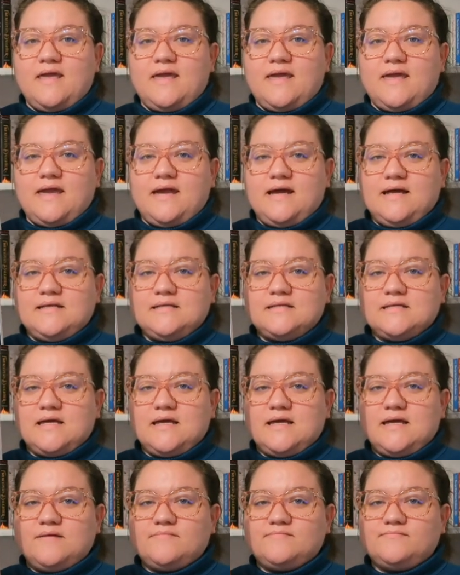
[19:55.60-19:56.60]

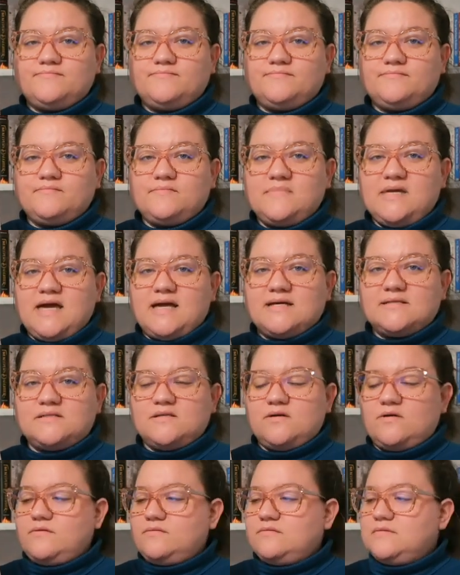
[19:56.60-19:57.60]
And yeah,
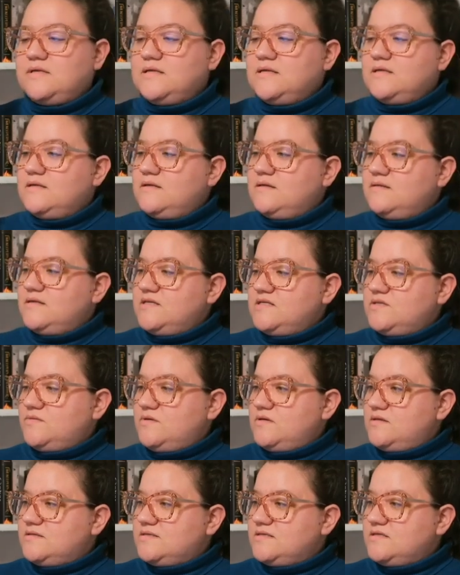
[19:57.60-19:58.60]
so this
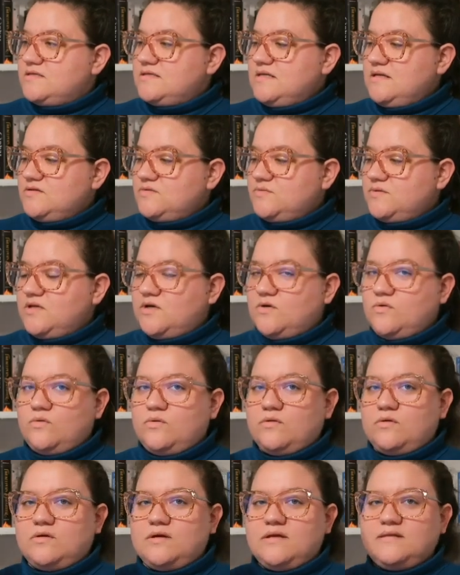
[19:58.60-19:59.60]
one just sounds really
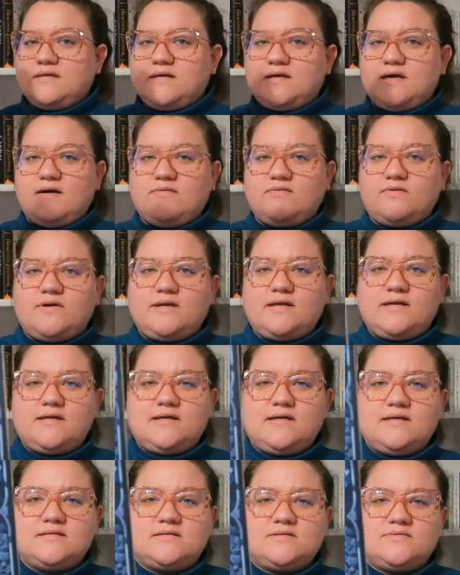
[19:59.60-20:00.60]
cool, and the cover
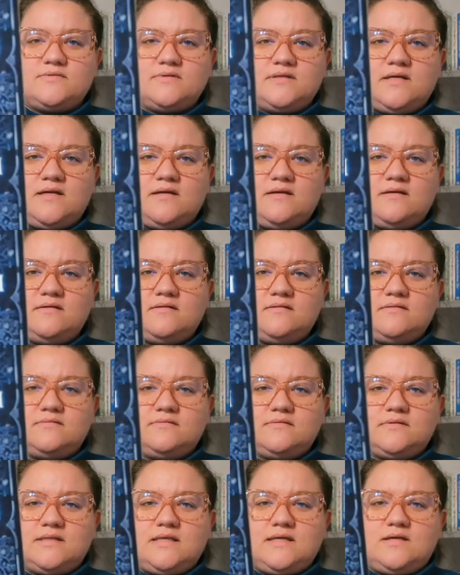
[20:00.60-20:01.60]
is really,
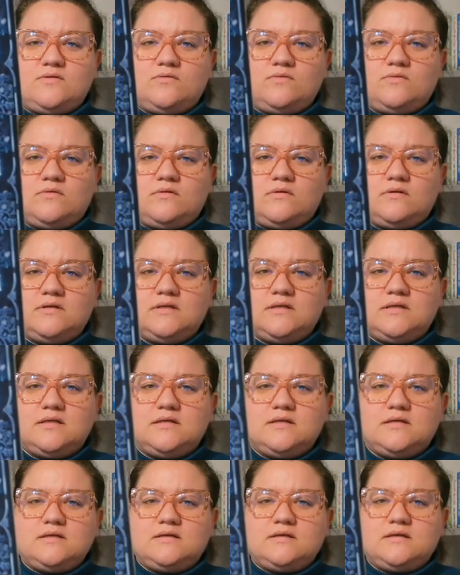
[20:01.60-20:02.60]
really cool.
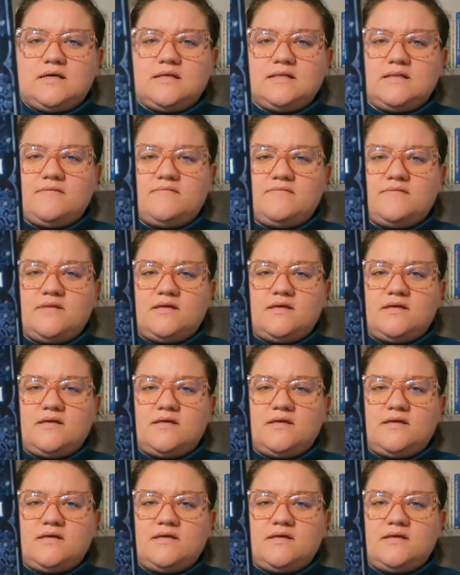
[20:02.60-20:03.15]
I love